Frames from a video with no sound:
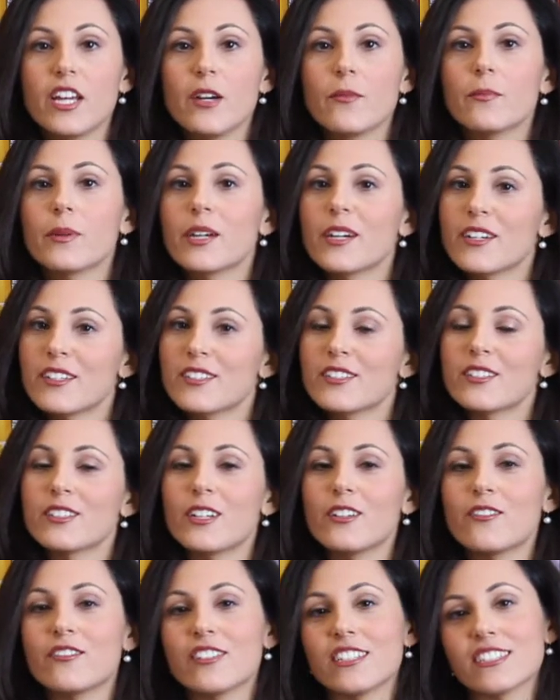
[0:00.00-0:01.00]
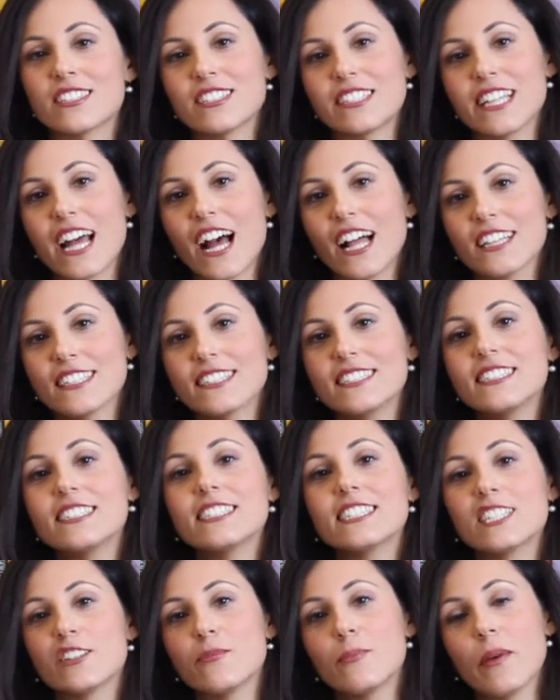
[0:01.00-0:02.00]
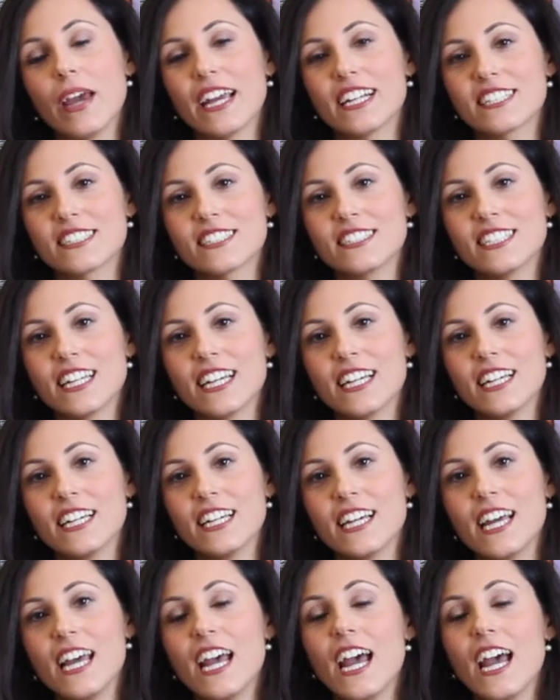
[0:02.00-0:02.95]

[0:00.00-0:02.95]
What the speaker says: because of his talent in painting